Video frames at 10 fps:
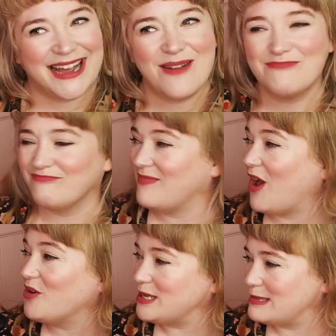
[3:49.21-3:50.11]
I'm
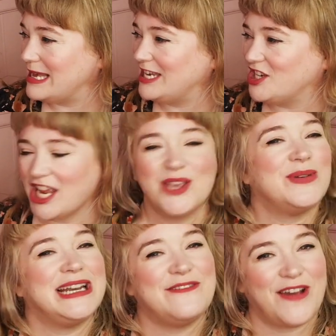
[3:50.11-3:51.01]
honestly,
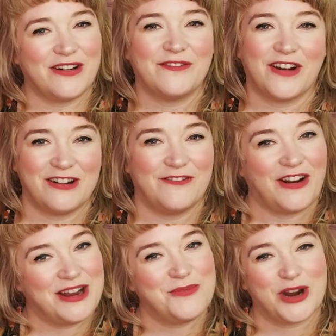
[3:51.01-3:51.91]
genuinely
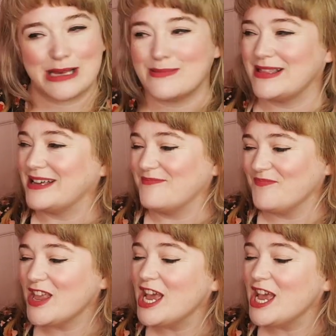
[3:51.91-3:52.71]
very impressed with them.